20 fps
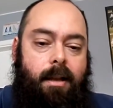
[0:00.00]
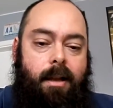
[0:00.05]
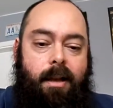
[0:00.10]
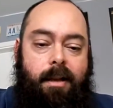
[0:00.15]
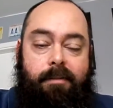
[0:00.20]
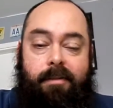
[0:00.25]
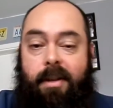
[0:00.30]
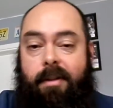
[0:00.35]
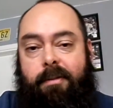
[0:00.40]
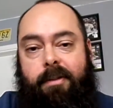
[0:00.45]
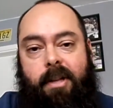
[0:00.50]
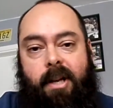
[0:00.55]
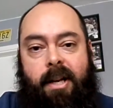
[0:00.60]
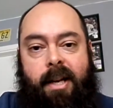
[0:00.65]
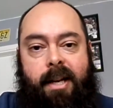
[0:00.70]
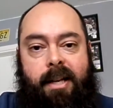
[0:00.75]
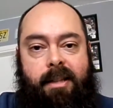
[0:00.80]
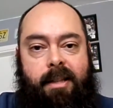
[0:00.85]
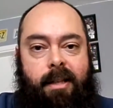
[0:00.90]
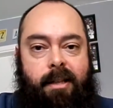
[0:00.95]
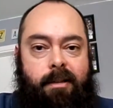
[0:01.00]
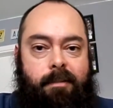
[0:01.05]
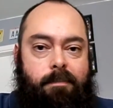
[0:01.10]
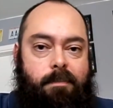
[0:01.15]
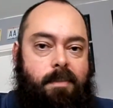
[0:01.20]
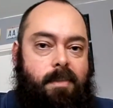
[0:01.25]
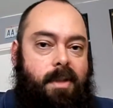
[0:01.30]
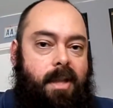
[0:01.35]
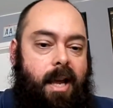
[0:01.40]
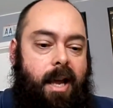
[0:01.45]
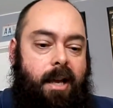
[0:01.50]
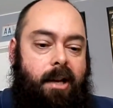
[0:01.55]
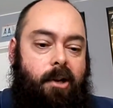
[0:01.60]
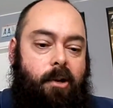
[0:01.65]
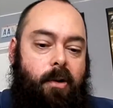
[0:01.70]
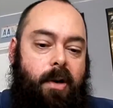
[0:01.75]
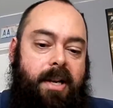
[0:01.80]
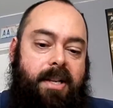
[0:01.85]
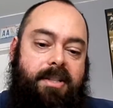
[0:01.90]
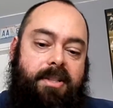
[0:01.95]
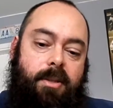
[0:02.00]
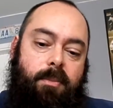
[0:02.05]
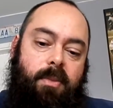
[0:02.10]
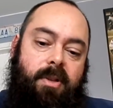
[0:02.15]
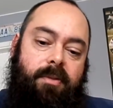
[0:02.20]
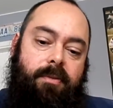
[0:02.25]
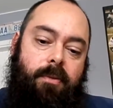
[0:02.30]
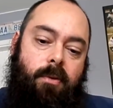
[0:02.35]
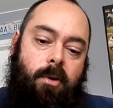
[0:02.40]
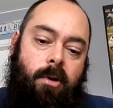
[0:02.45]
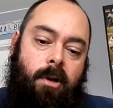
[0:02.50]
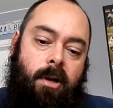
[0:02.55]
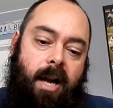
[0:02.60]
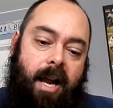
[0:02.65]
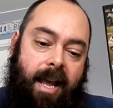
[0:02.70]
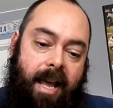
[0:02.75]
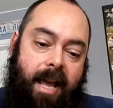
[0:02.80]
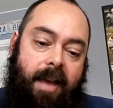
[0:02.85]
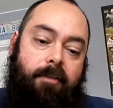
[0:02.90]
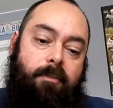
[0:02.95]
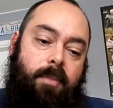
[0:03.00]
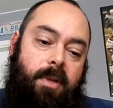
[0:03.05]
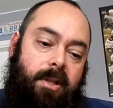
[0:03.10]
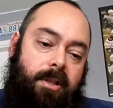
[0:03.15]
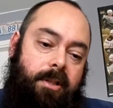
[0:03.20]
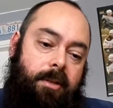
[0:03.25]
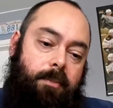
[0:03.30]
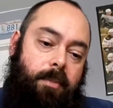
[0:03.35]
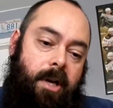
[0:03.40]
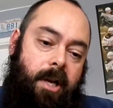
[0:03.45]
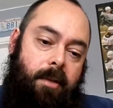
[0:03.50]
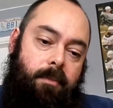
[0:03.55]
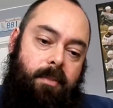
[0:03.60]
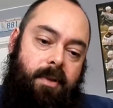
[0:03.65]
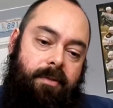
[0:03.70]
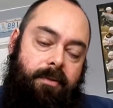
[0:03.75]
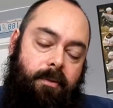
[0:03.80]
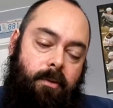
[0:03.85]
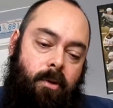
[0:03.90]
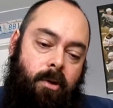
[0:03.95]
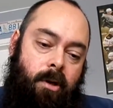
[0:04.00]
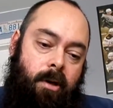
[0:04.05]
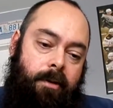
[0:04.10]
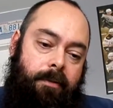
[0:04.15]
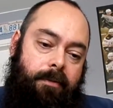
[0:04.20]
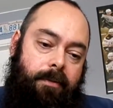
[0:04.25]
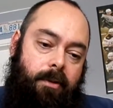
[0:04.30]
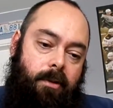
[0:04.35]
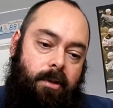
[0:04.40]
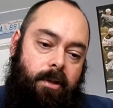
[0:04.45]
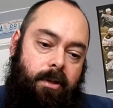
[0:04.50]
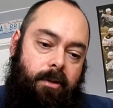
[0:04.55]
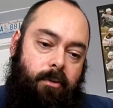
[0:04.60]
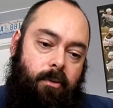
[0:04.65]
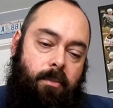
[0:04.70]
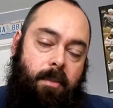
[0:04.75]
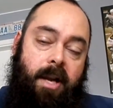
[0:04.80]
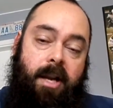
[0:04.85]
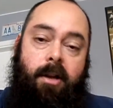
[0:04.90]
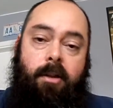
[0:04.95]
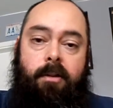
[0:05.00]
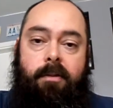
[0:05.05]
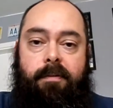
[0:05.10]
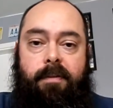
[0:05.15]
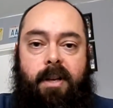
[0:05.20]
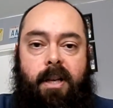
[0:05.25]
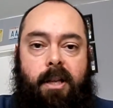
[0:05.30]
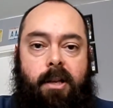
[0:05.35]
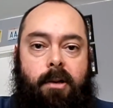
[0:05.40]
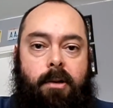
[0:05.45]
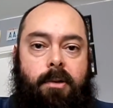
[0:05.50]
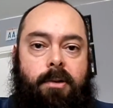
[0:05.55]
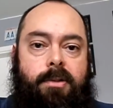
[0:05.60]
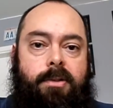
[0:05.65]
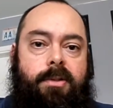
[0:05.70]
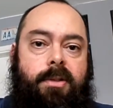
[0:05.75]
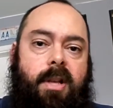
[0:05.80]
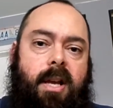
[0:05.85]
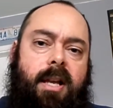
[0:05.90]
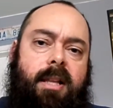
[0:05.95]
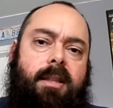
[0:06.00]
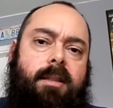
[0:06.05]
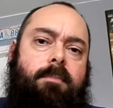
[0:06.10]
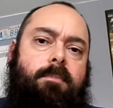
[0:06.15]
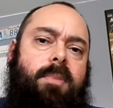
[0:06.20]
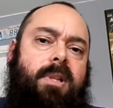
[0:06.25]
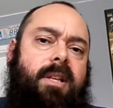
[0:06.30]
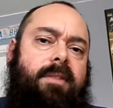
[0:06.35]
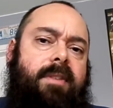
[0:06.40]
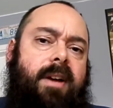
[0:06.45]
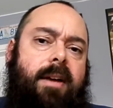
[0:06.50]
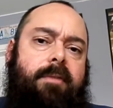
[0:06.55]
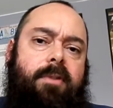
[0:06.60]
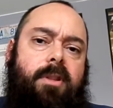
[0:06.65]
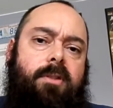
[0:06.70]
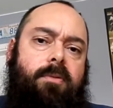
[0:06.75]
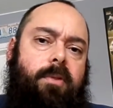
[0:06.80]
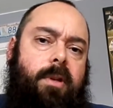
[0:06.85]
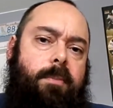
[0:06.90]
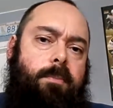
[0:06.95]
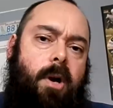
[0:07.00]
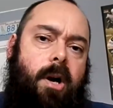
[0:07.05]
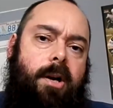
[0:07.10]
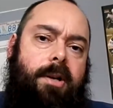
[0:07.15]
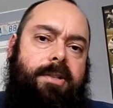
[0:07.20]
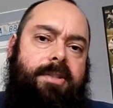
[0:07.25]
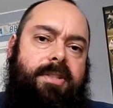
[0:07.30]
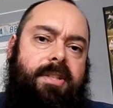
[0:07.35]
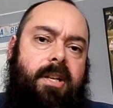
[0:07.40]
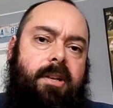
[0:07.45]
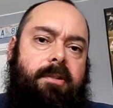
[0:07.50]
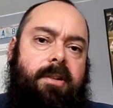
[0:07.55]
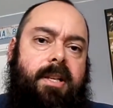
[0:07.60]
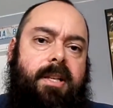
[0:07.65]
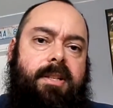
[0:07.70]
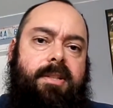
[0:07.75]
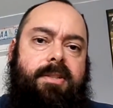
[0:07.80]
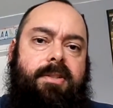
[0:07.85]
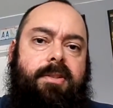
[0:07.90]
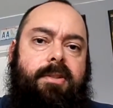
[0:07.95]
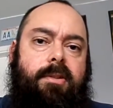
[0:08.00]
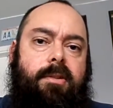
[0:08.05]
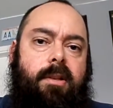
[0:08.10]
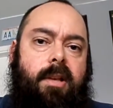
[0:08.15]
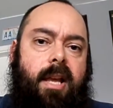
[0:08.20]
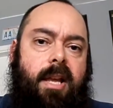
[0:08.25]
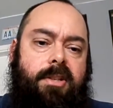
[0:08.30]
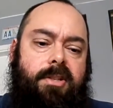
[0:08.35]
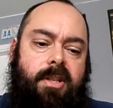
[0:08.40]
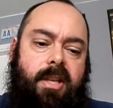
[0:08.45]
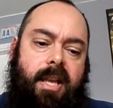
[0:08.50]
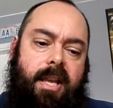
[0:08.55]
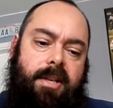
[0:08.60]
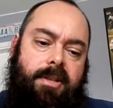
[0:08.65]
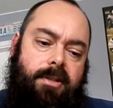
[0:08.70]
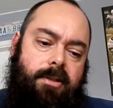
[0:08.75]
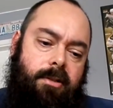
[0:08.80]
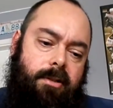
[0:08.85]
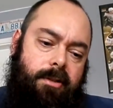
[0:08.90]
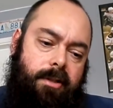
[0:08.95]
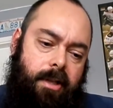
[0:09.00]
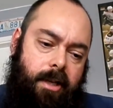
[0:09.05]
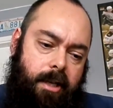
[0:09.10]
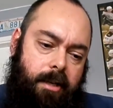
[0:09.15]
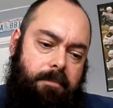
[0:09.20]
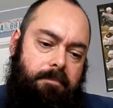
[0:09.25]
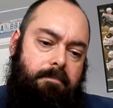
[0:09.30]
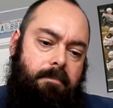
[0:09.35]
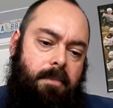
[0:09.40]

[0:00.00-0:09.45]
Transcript: Never done anything that crazy before. I have built a pipe before. If you look through my other videos, I believe I have a three-part series, educational type,